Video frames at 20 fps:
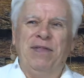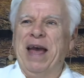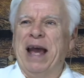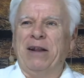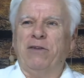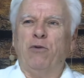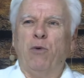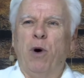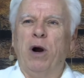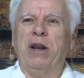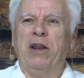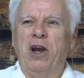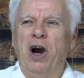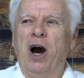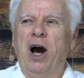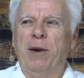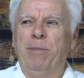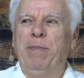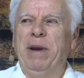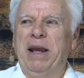And that's what
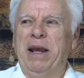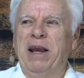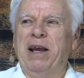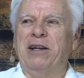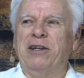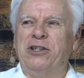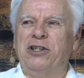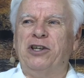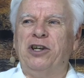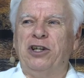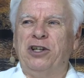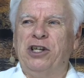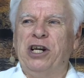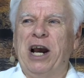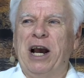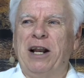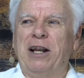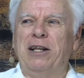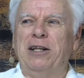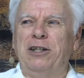God begins to
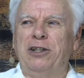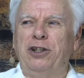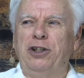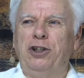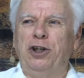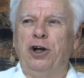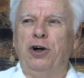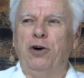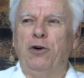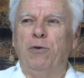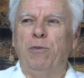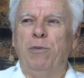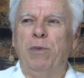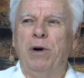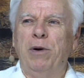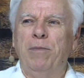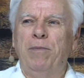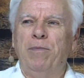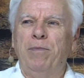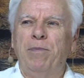challenge Job.
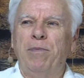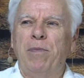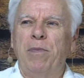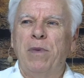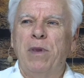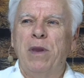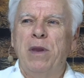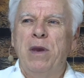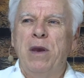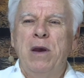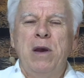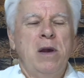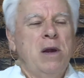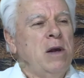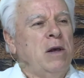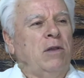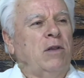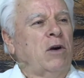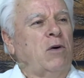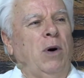
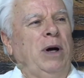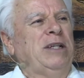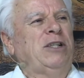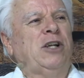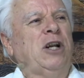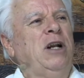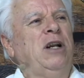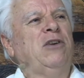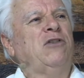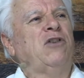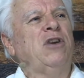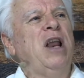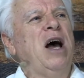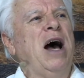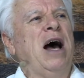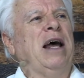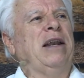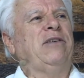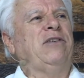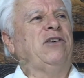The question is
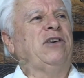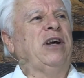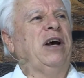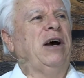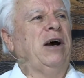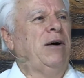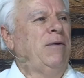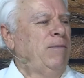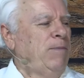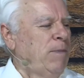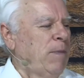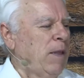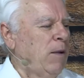not uh,